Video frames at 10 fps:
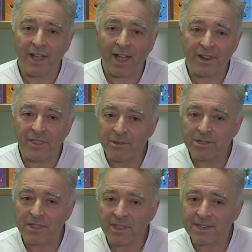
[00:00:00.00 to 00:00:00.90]
And those
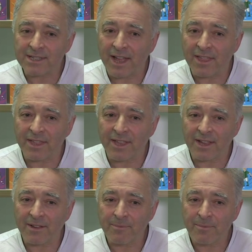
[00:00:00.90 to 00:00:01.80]
are the things that I
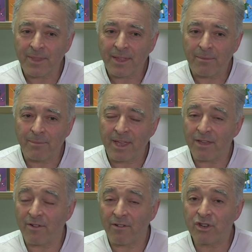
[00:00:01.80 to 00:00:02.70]
think make
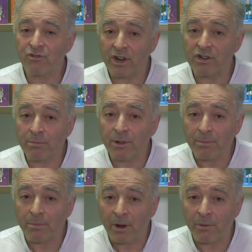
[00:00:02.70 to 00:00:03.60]
it very treasurable
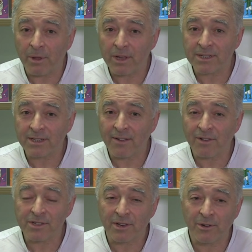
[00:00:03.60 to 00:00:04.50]
on a personal
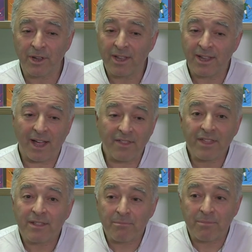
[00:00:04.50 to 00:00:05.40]
level. So I
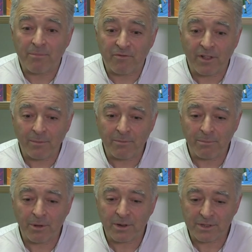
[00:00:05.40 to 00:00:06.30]
think film and
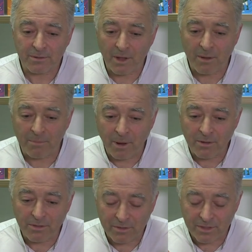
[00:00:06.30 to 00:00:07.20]
books are, are
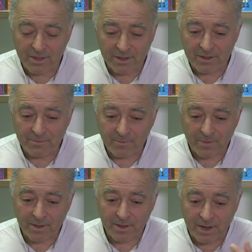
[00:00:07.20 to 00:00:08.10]
both
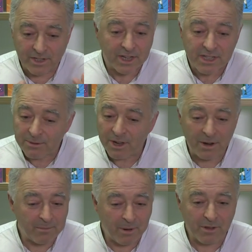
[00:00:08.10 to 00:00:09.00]
legitimate
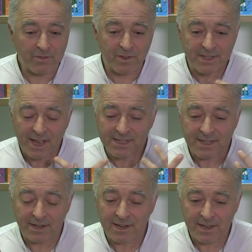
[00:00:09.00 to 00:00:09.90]
and both
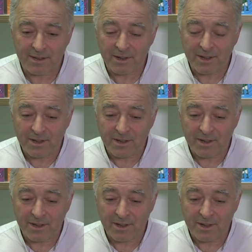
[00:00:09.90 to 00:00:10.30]
fantastically